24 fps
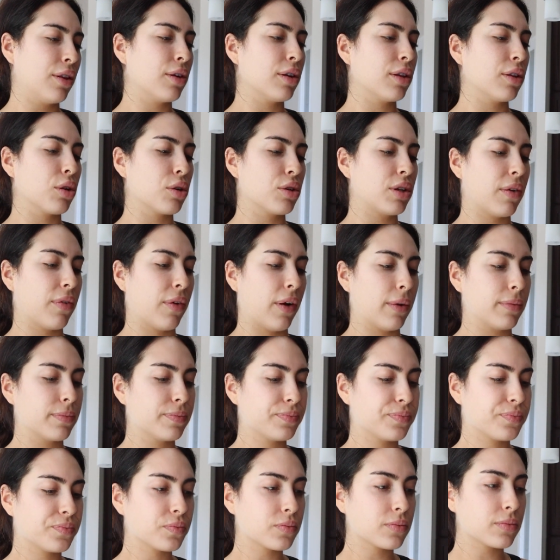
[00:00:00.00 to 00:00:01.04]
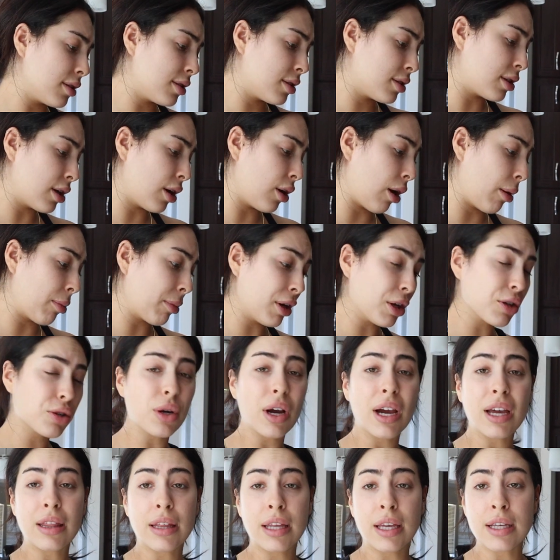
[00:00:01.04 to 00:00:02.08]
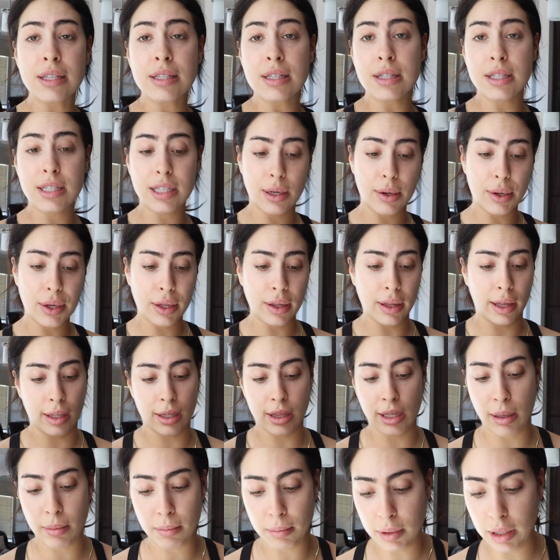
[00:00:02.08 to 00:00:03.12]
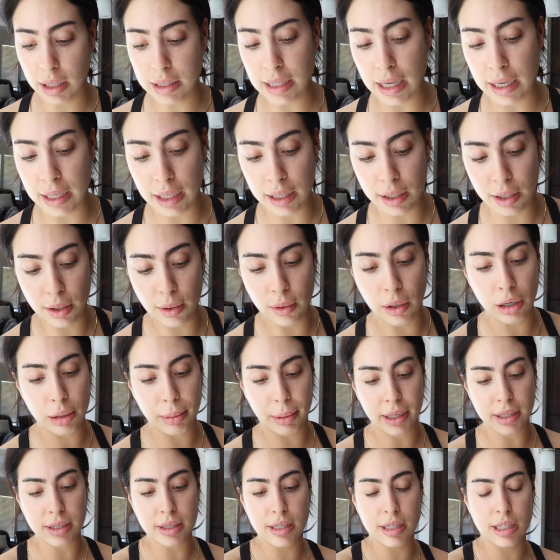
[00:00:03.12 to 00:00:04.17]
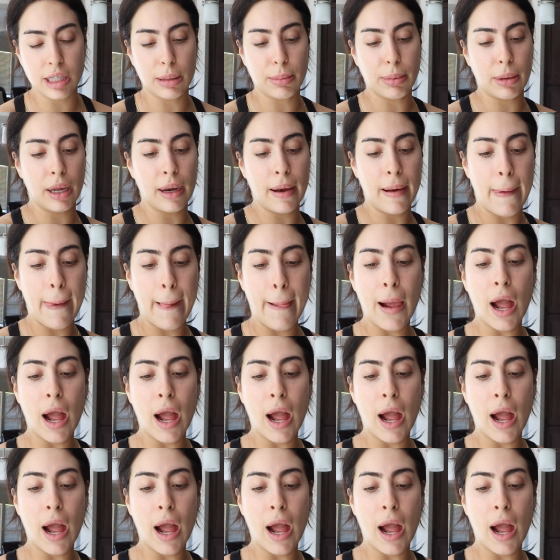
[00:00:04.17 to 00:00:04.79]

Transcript: They're a little different. So I'm gonna try these and see how I like them because I need new underpants to sleep in.